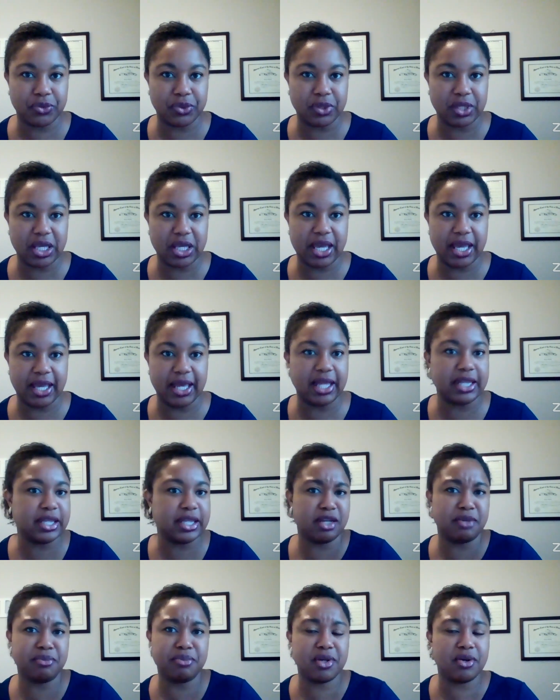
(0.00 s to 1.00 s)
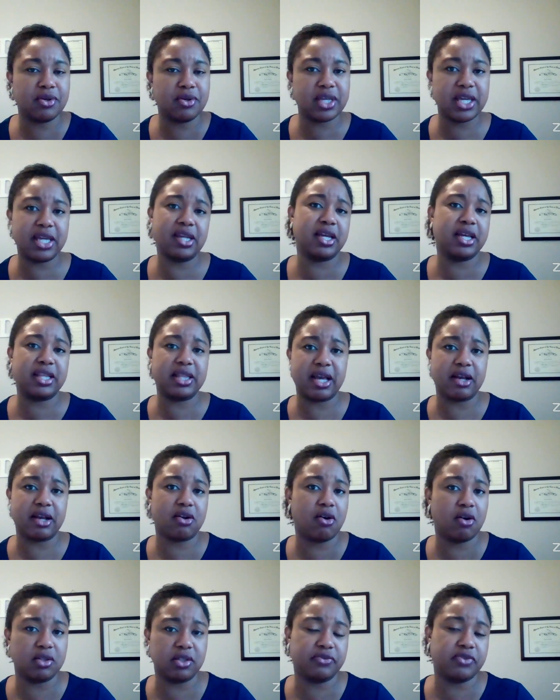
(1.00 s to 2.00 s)
Okay, and let it be okay to end that
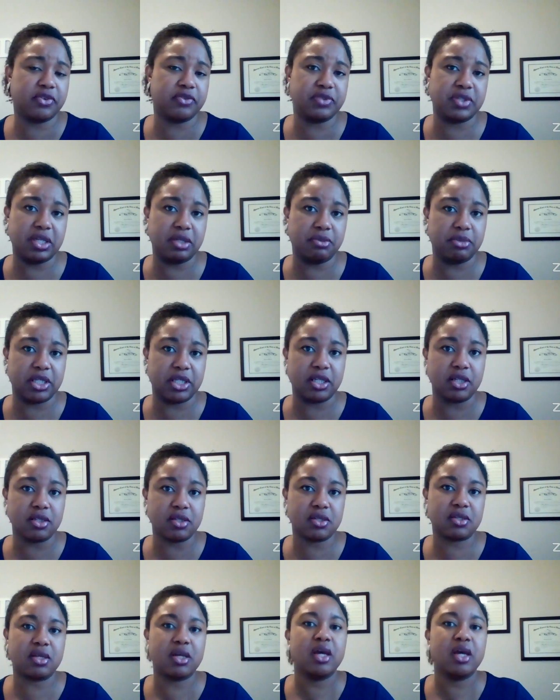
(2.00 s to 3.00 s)
call in 15 minutes.